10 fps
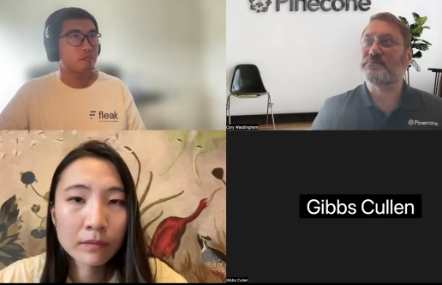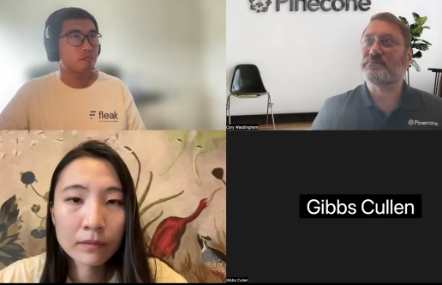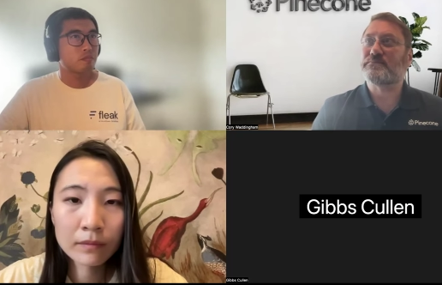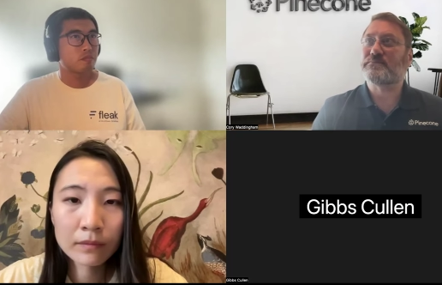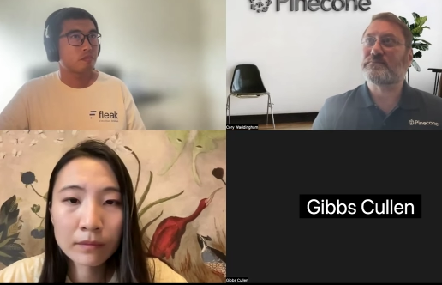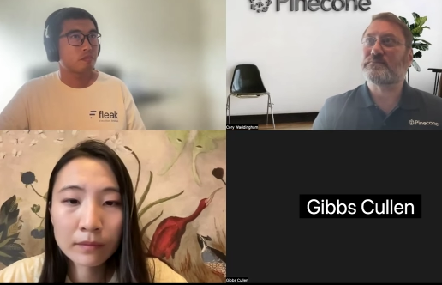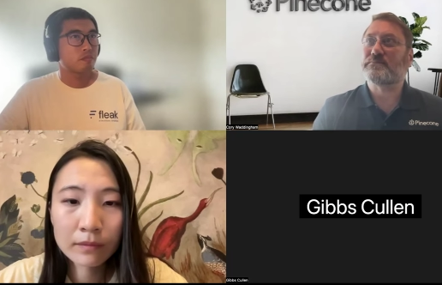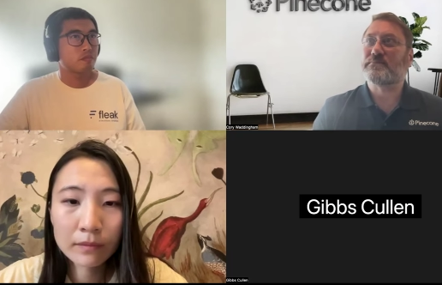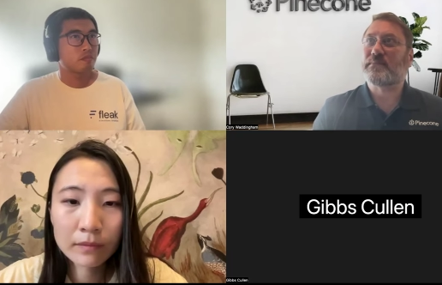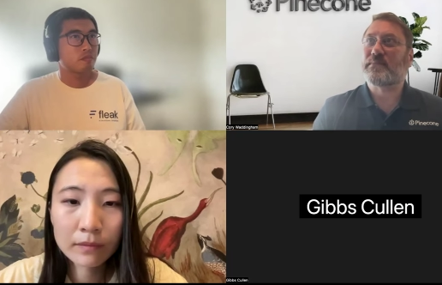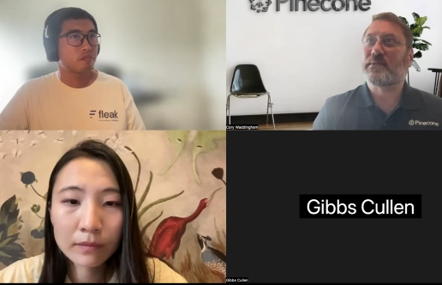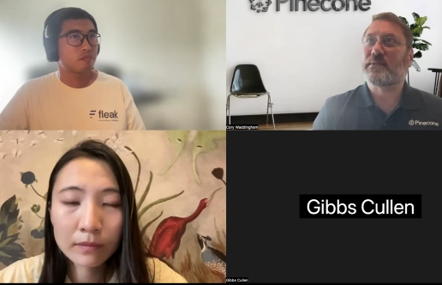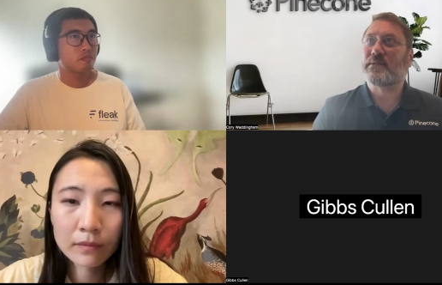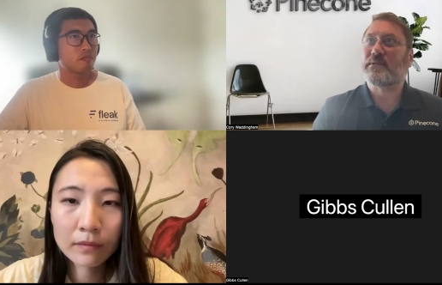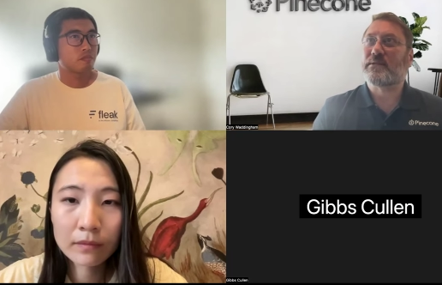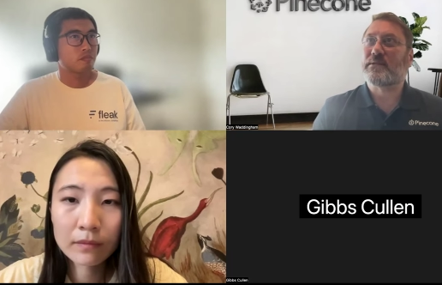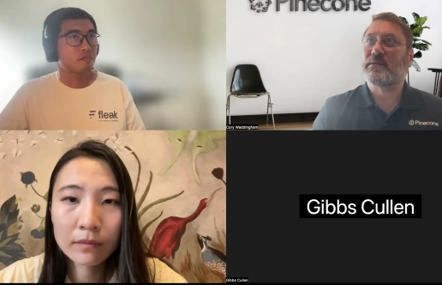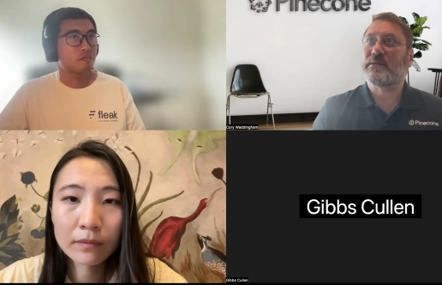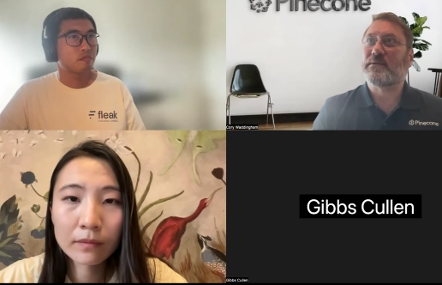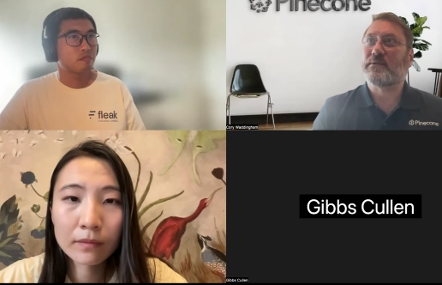
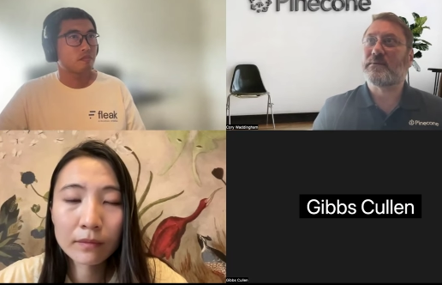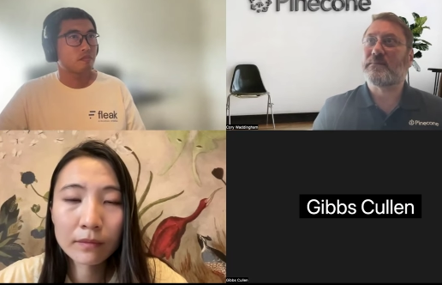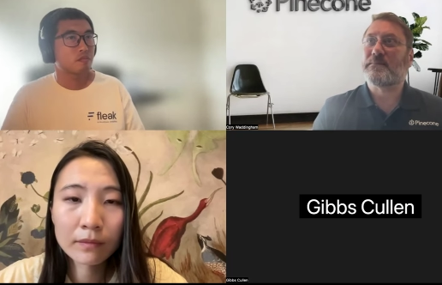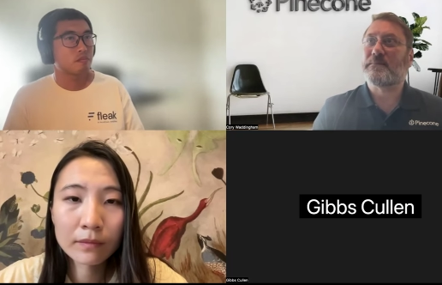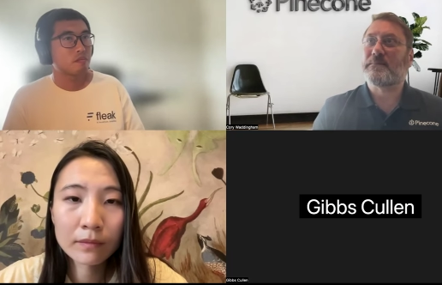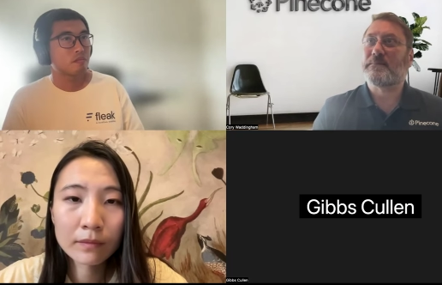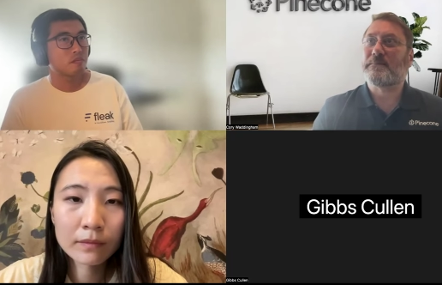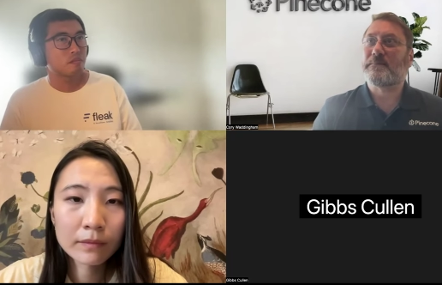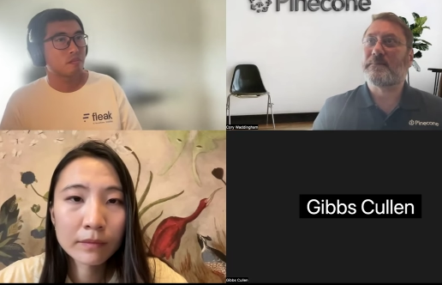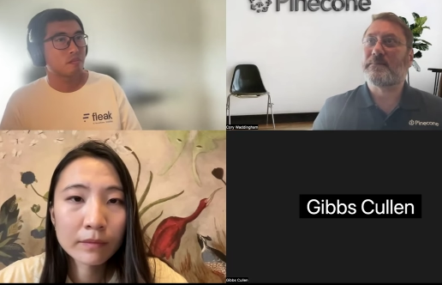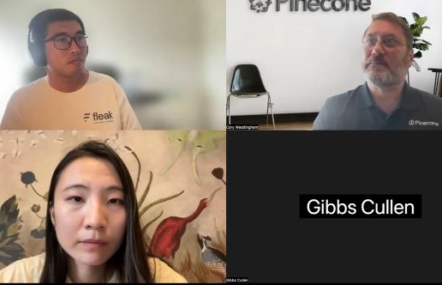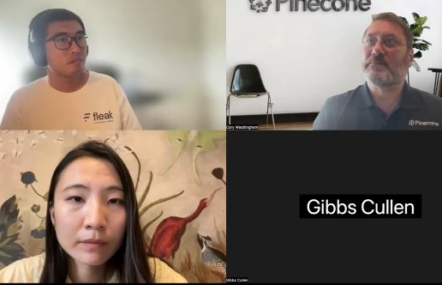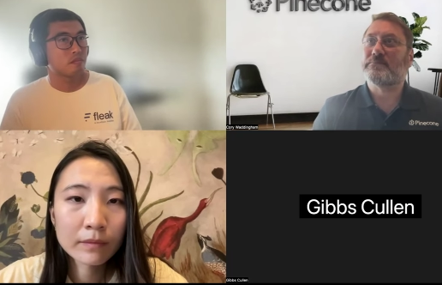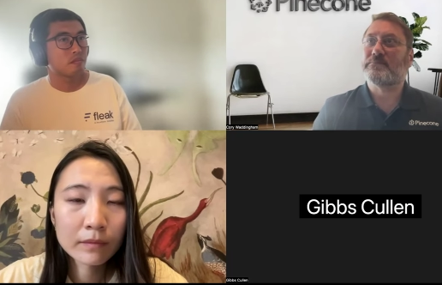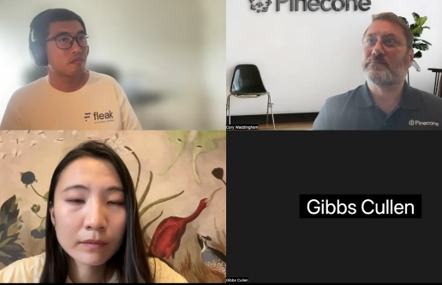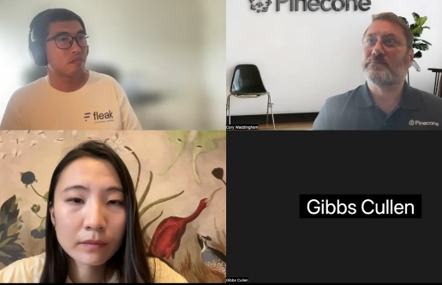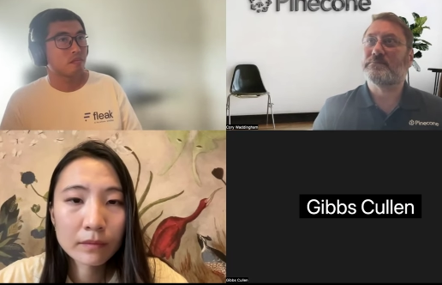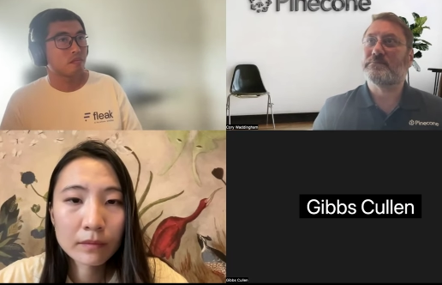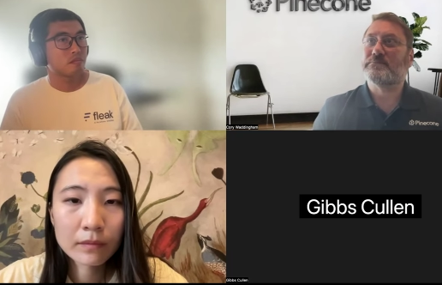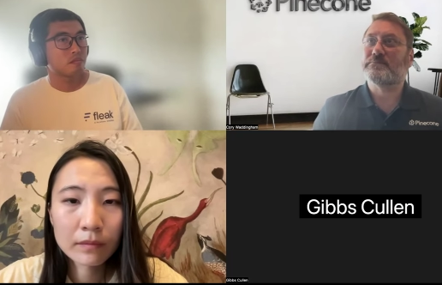
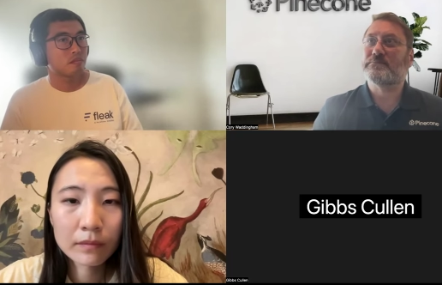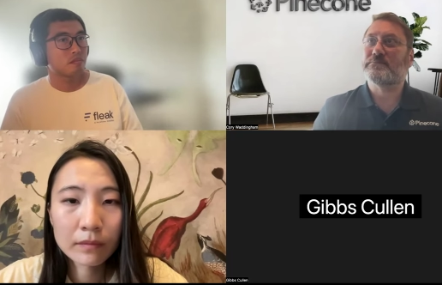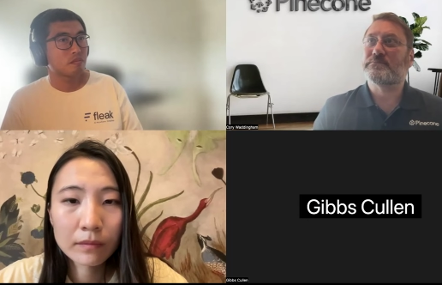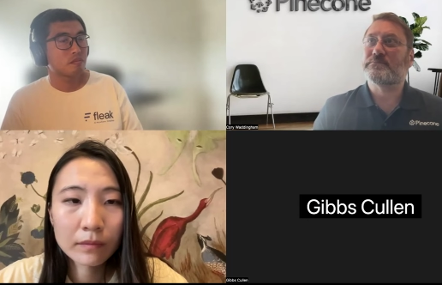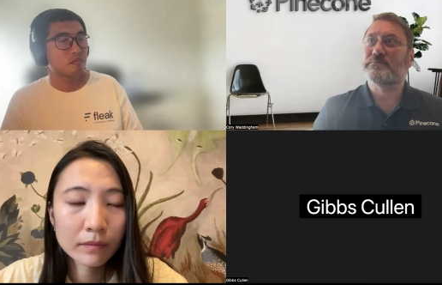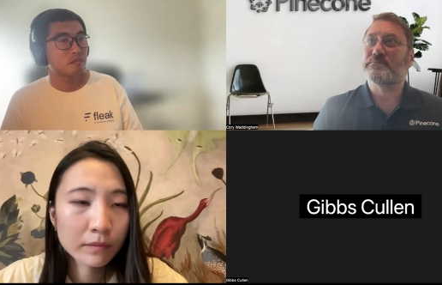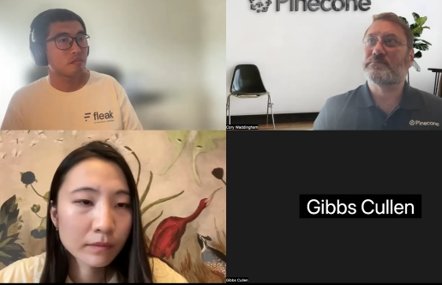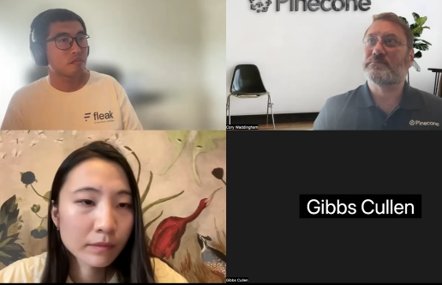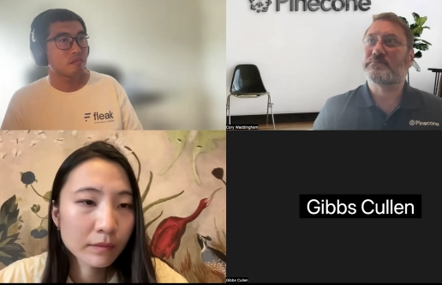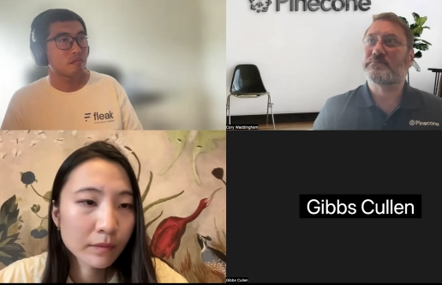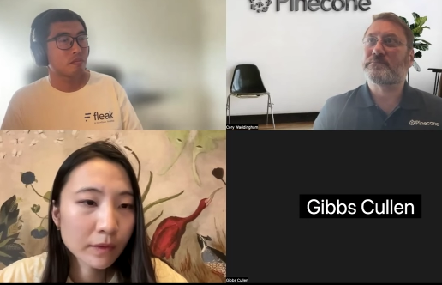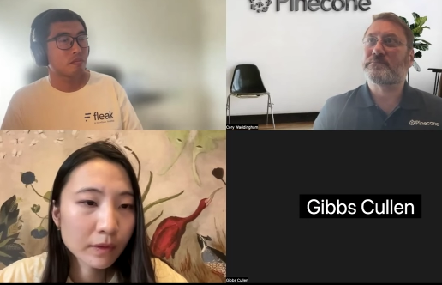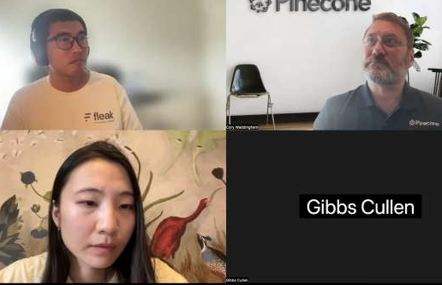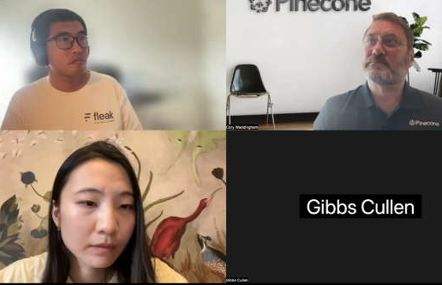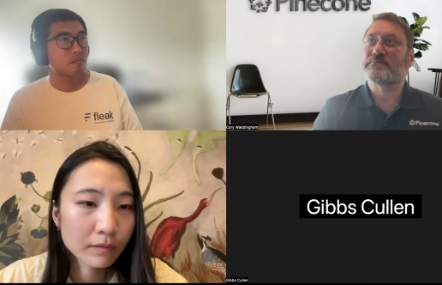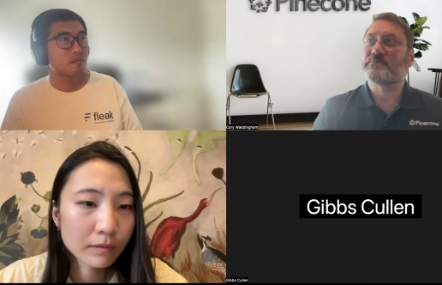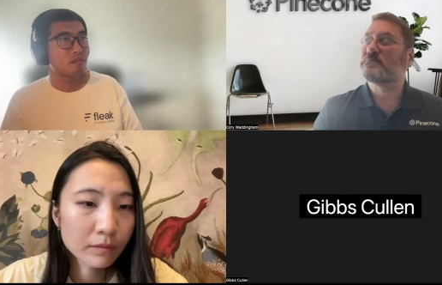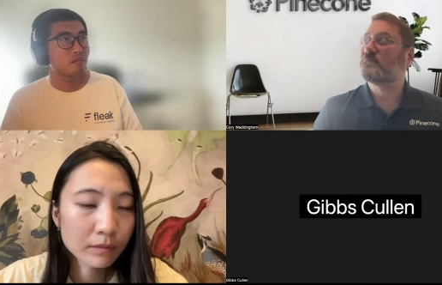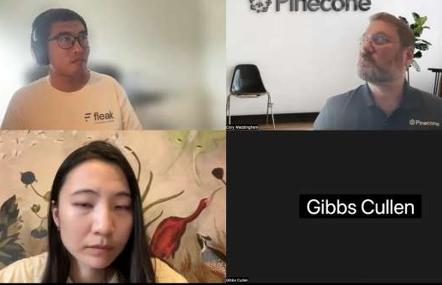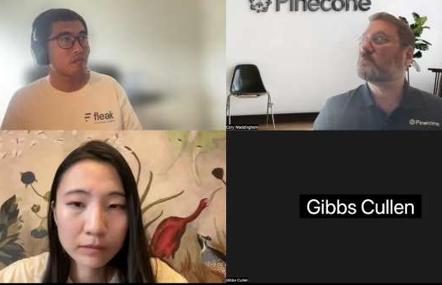
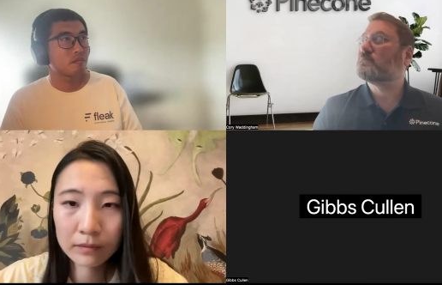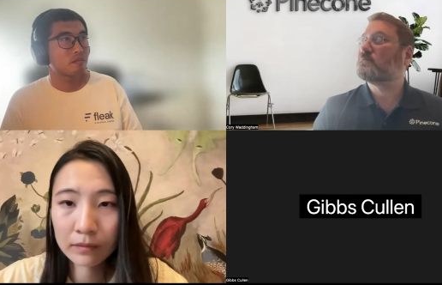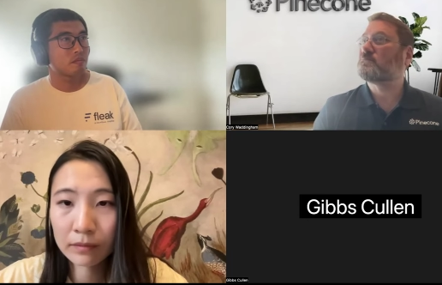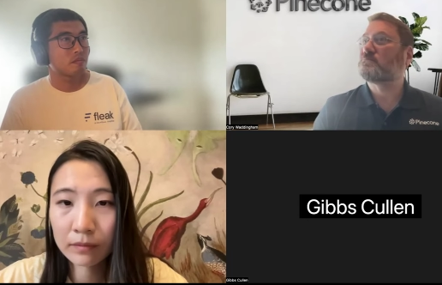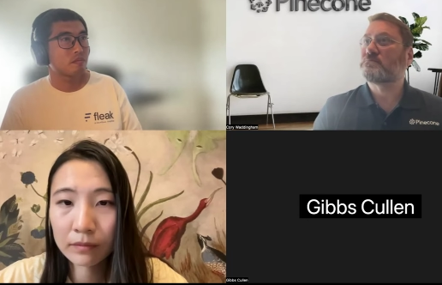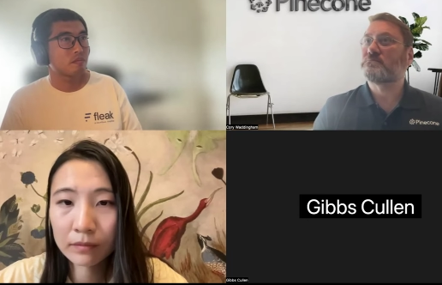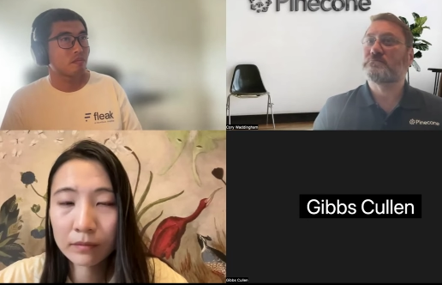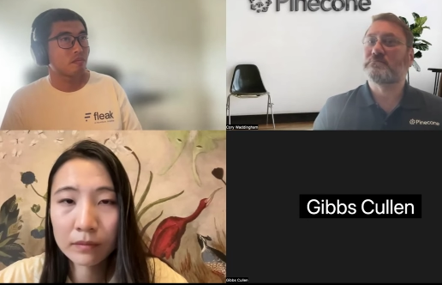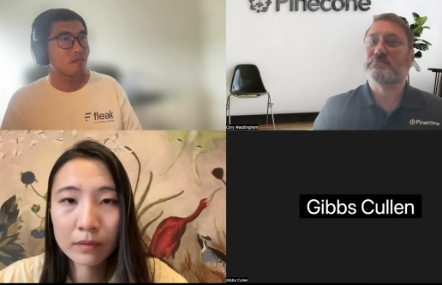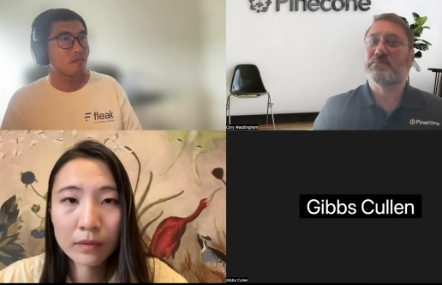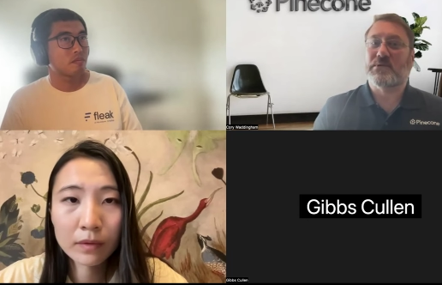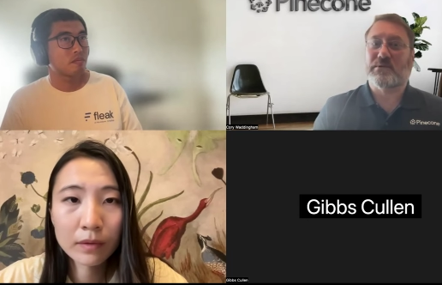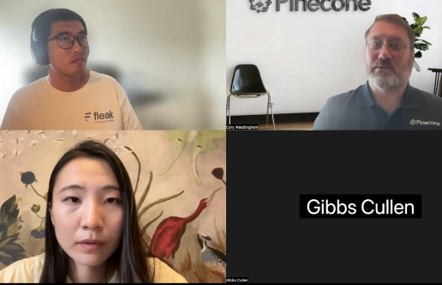Nobody speaks.